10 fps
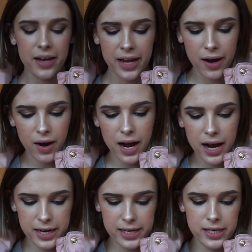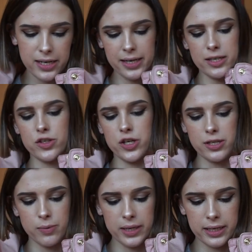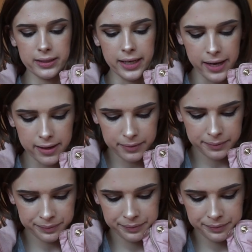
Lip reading: Now I just went in there